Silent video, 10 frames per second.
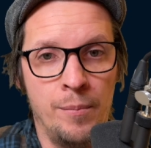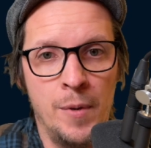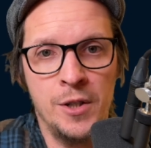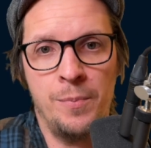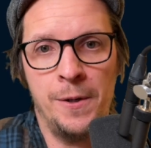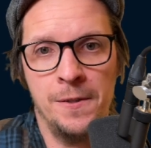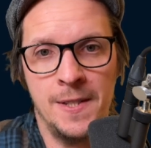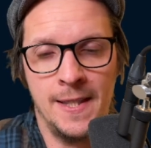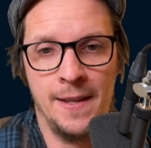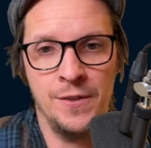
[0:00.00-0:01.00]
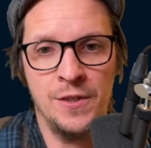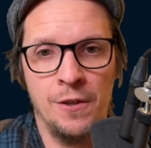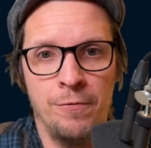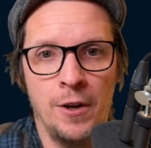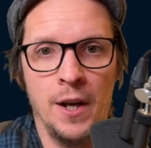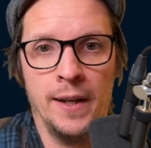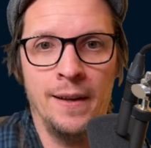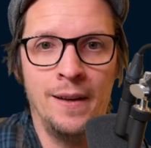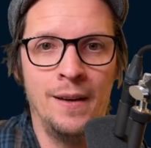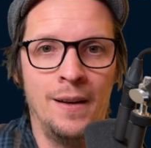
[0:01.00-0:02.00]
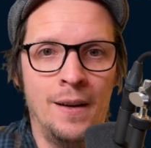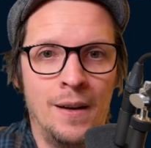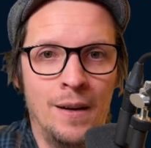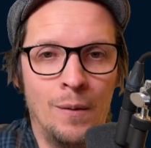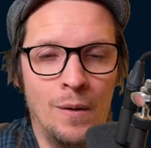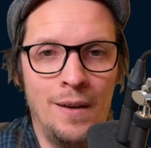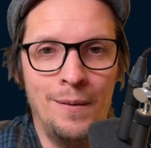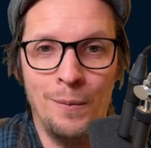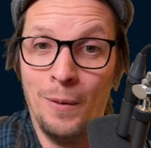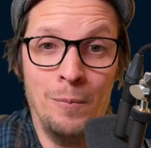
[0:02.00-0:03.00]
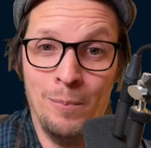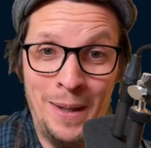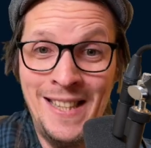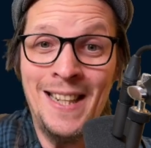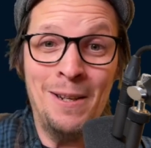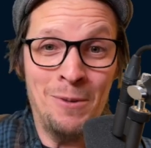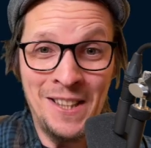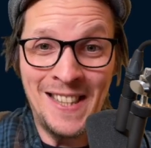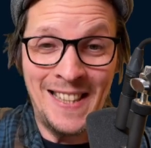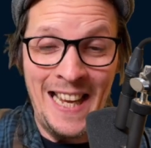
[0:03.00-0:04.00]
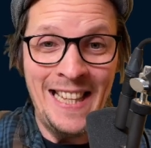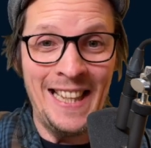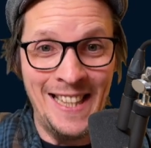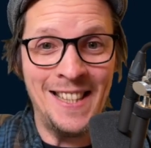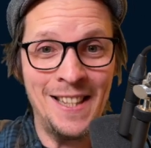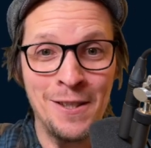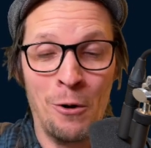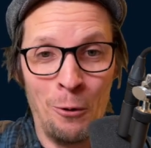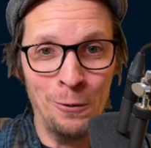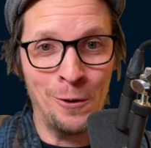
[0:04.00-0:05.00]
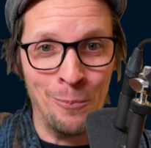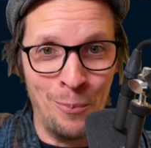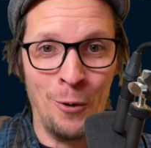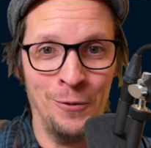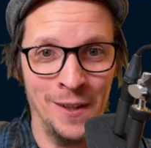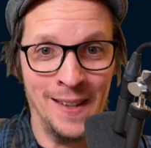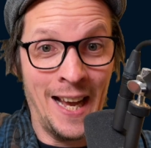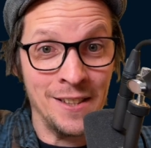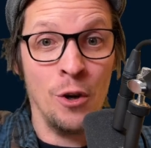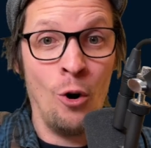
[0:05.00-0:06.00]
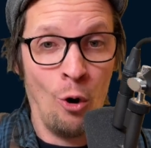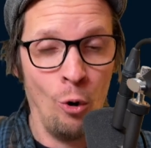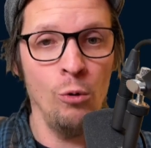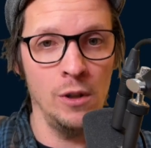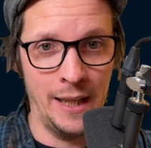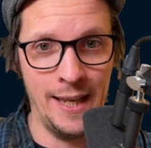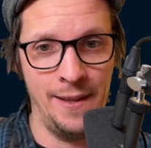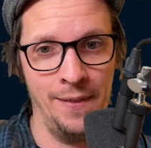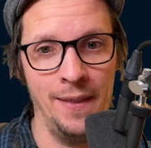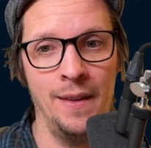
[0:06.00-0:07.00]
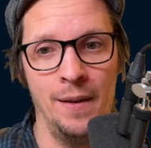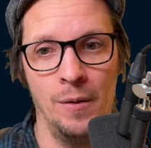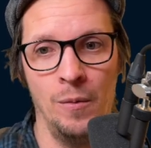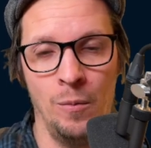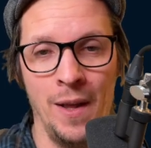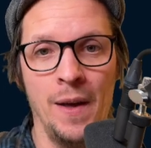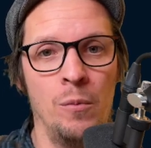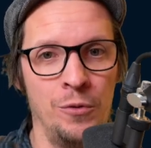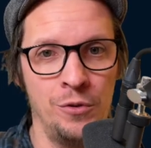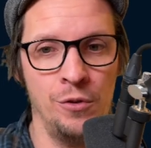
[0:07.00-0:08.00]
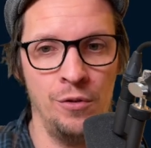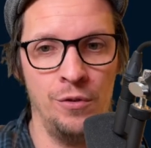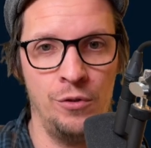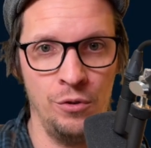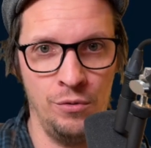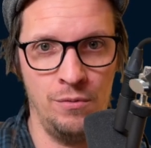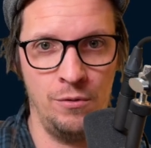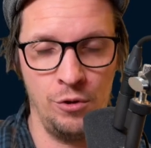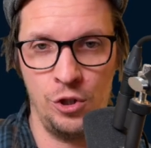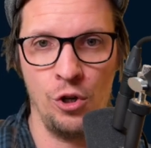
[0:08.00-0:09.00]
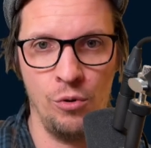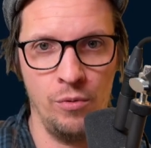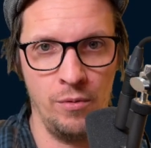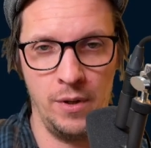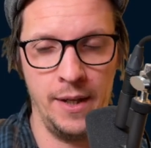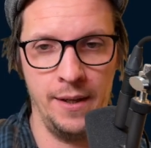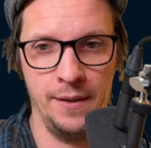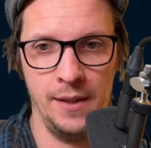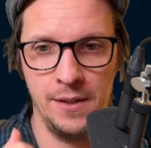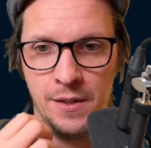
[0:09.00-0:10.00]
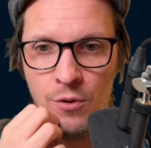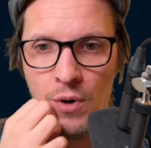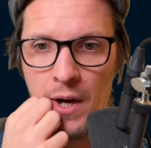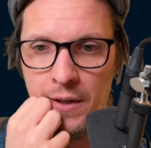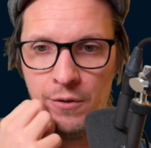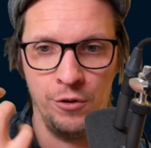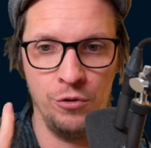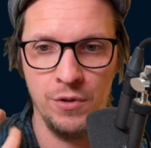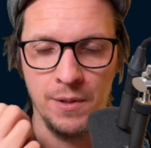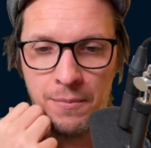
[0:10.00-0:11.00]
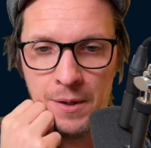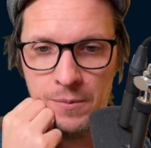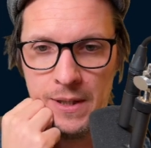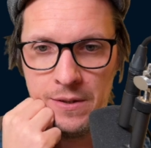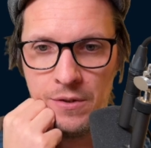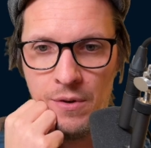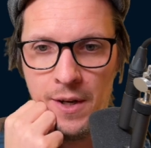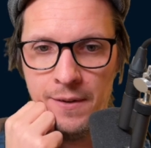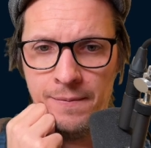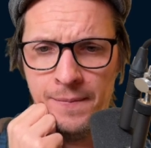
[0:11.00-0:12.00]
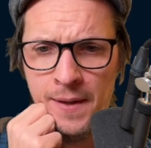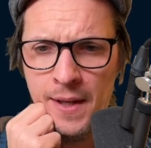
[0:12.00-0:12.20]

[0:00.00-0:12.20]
a much better sense of like, basically what state is this whole component as a whole in when I want to, to, to show uh, this UI or do something with this UI.